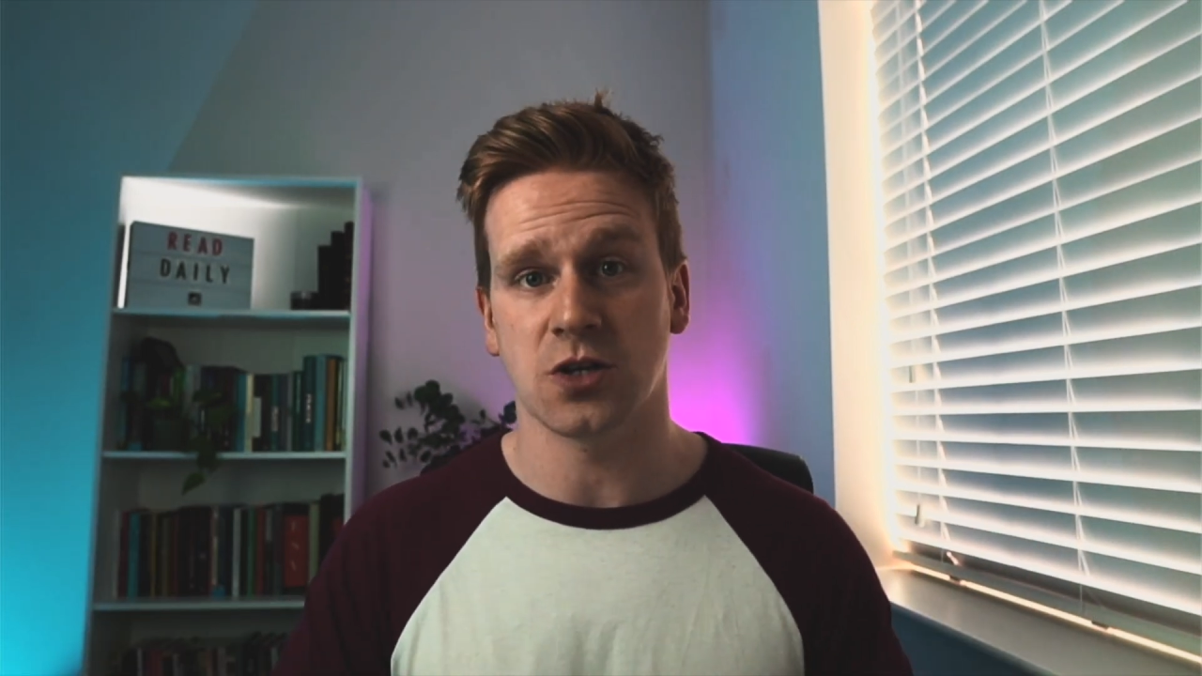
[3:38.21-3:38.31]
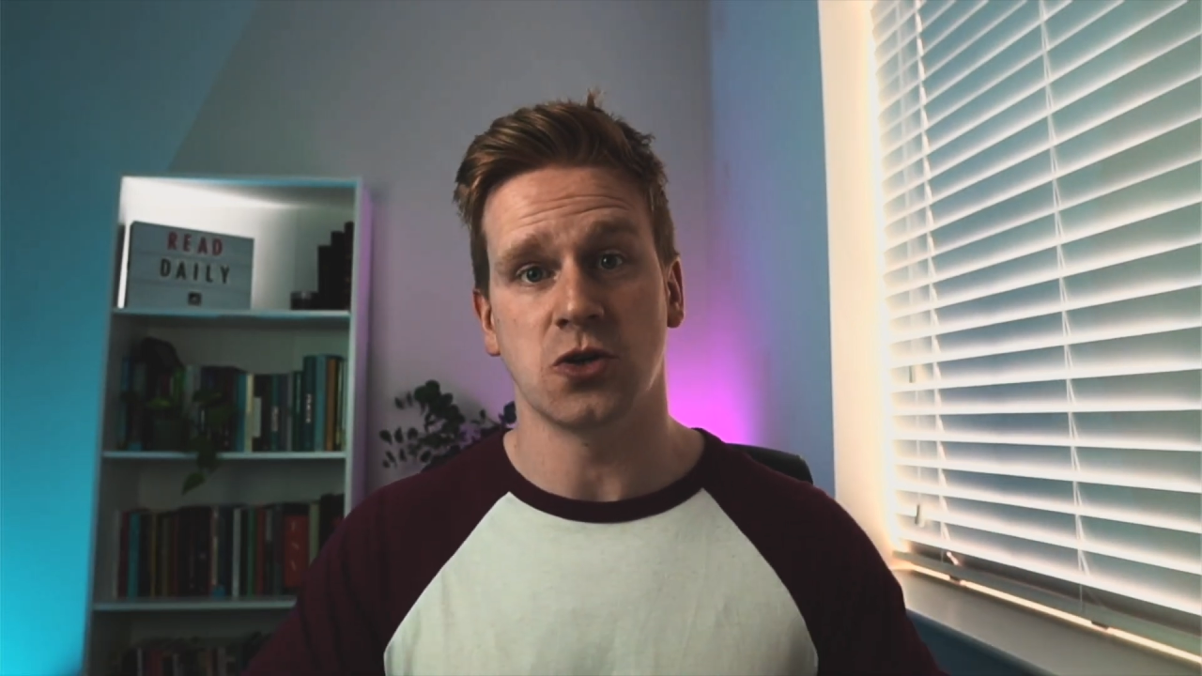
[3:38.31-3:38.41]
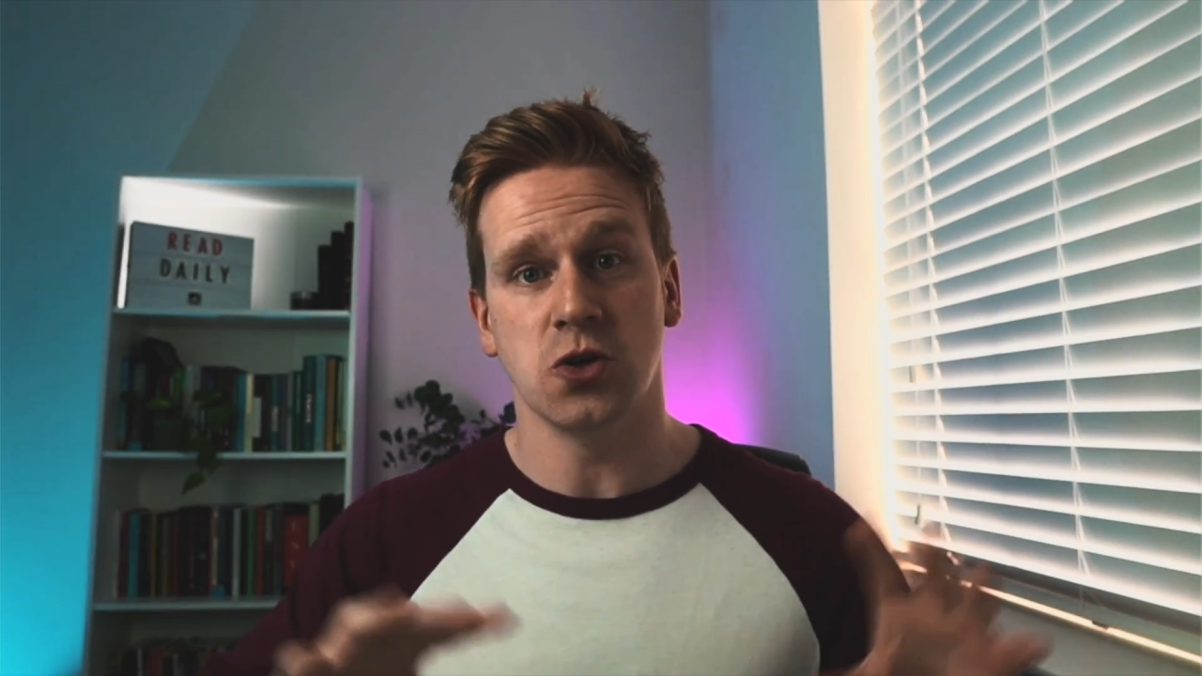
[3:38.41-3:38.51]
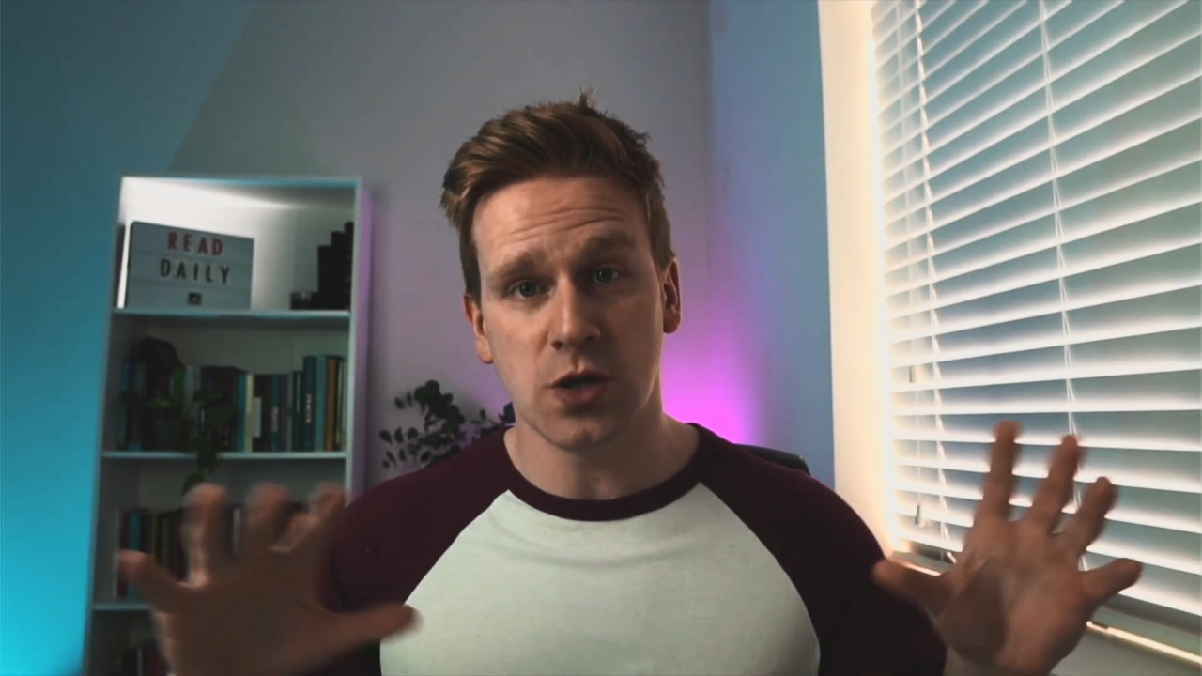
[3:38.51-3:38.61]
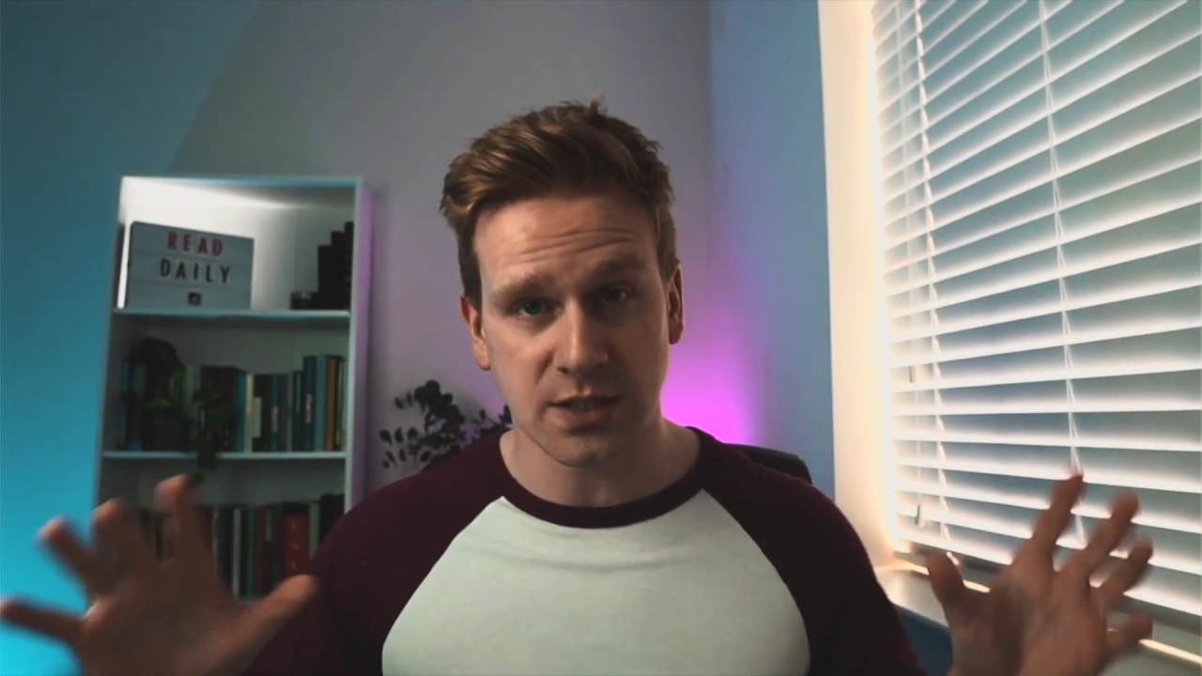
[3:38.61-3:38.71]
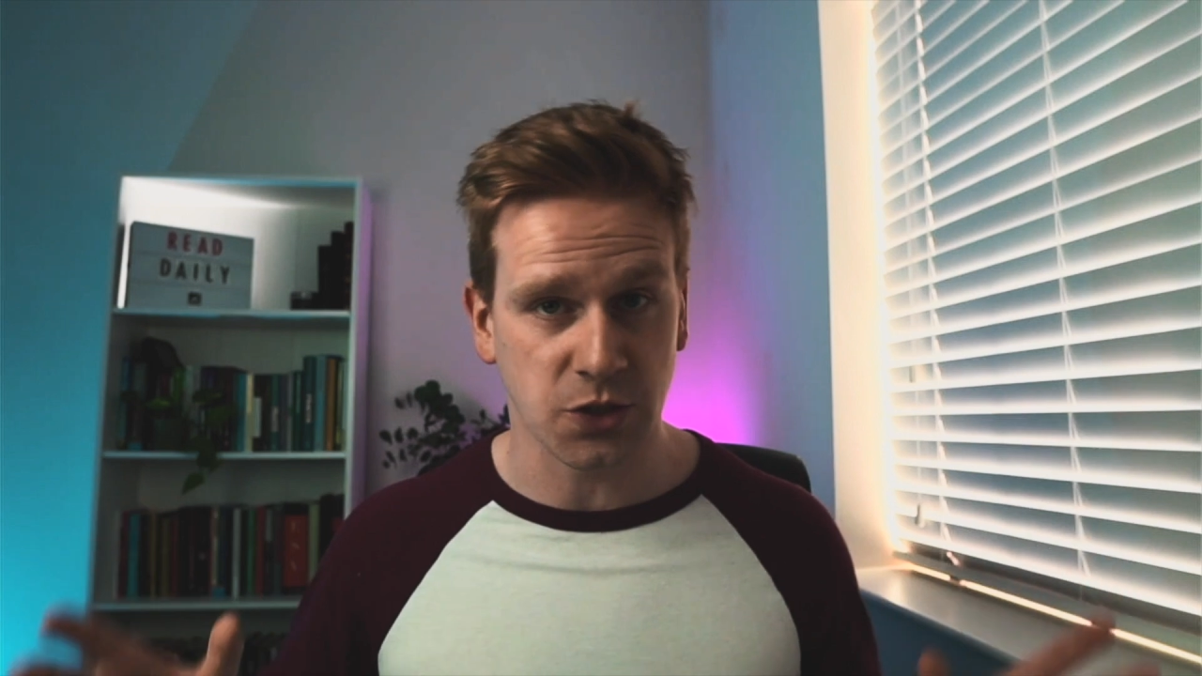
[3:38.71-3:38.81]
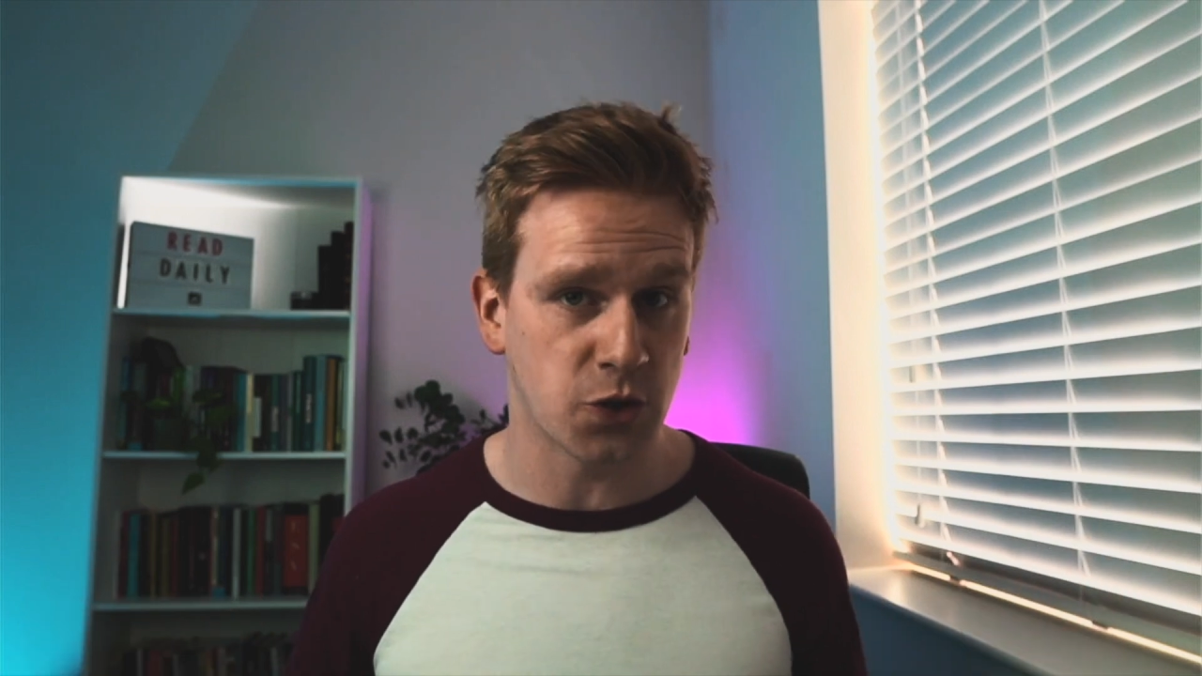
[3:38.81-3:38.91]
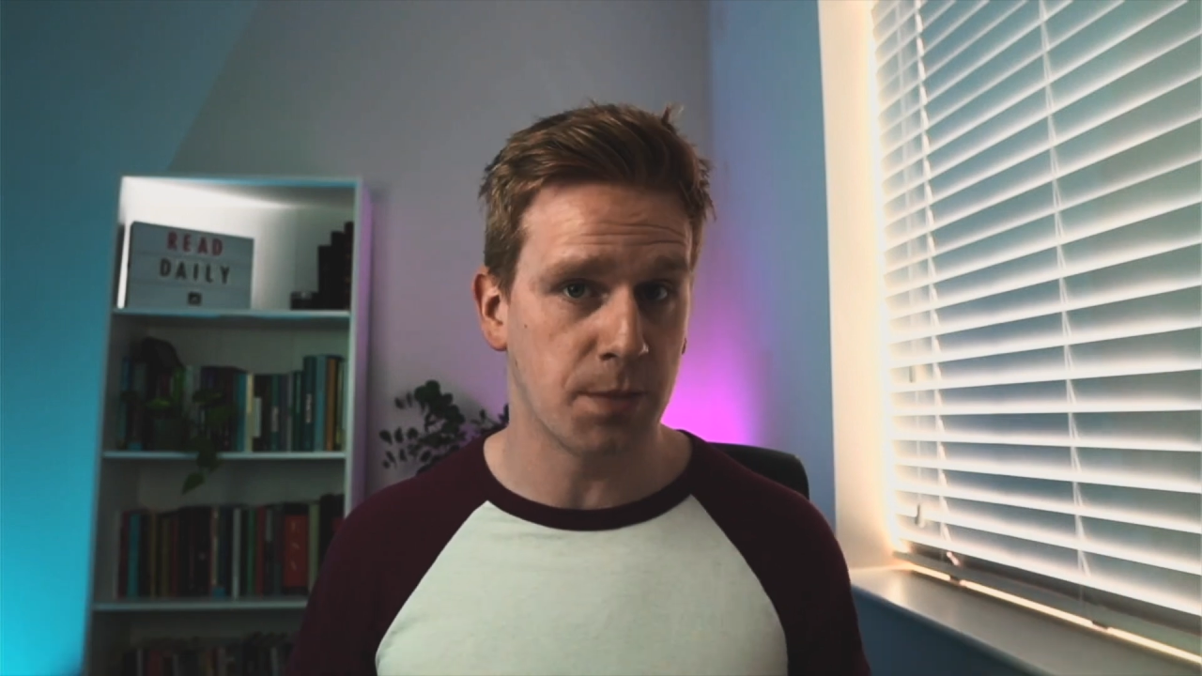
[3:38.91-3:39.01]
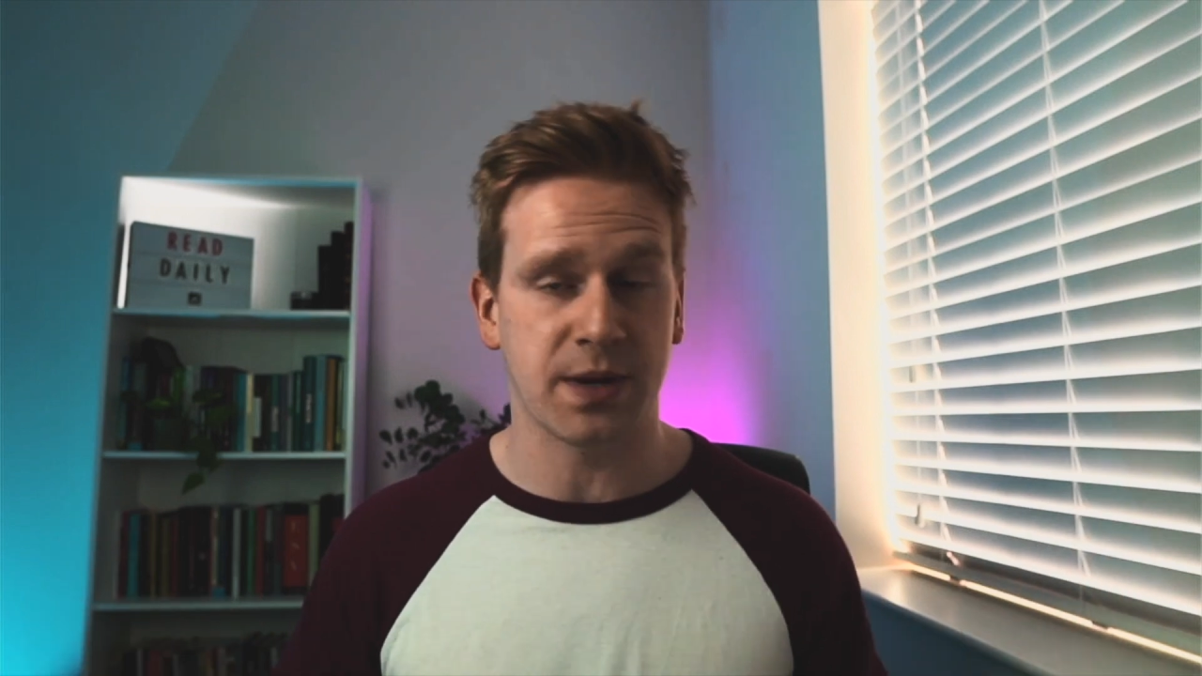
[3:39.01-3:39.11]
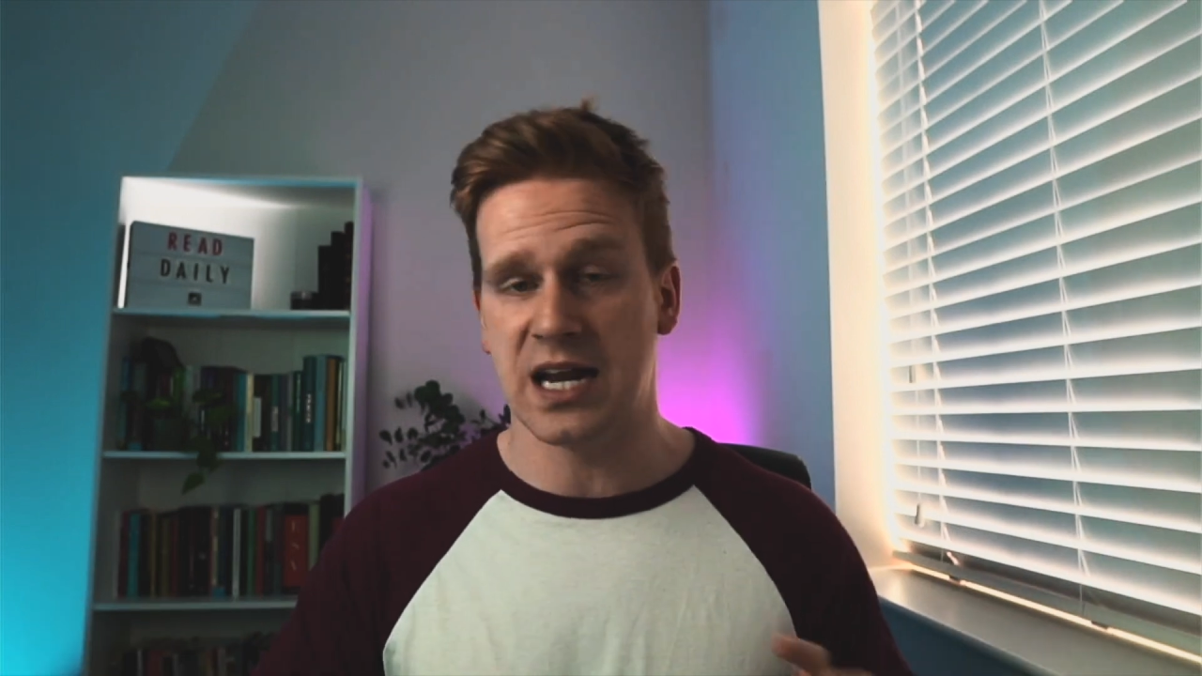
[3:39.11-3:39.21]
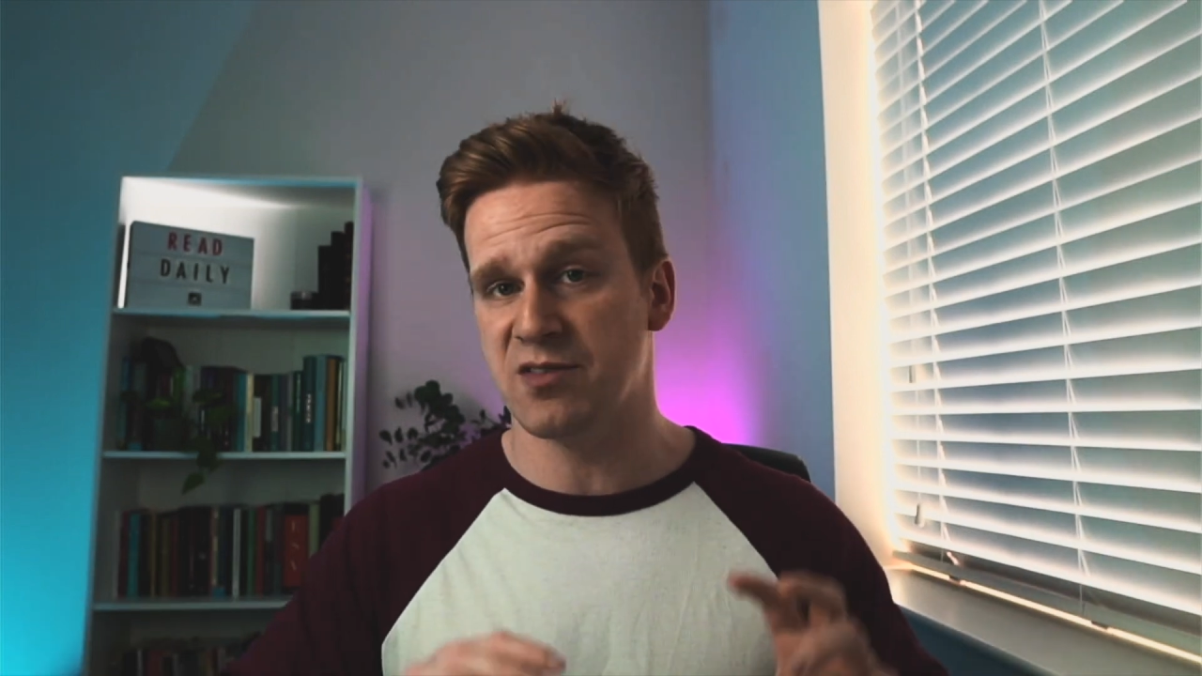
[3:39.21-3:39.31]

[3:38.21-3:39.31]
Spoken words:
you as a group can have